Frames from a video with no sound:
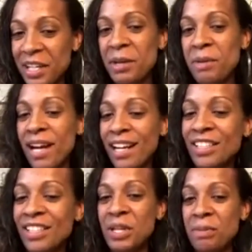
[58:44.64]

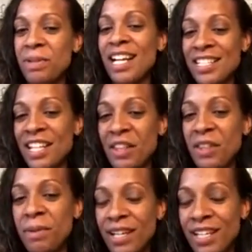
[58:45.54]
about jumping outside of the
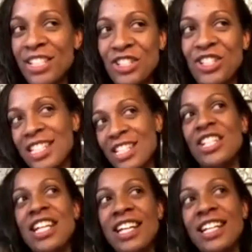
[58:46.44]
box just
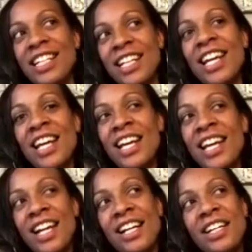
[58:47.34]
yet.
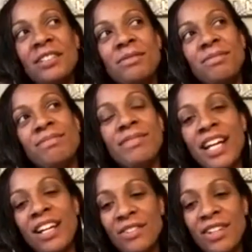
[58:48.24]
Um, I
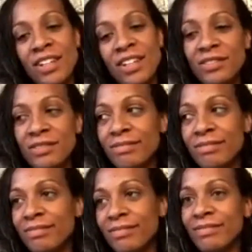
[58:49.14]
don't know,
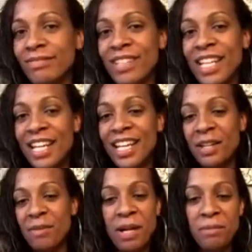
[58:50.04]

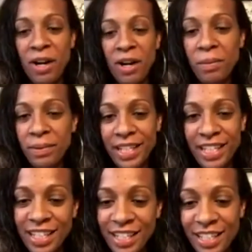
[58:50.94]
but I'm open.